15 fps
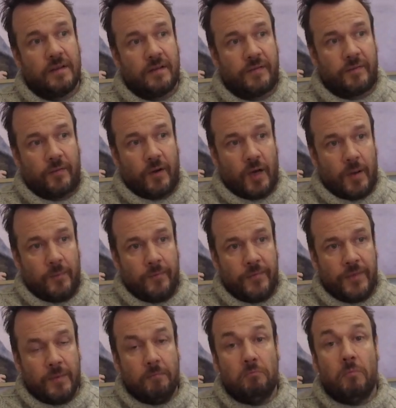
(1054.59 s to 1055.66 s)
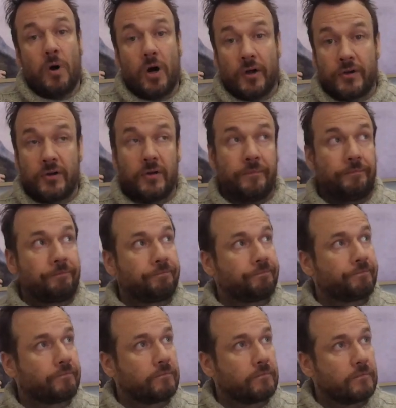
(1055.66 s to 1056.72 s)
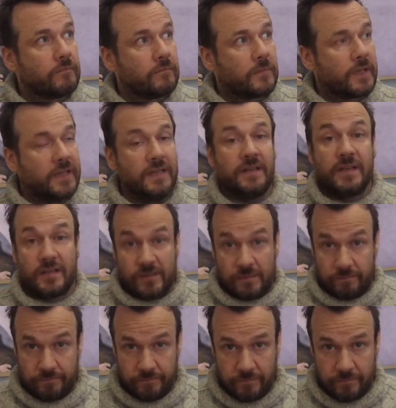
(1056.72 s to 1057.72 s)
from the modern condition.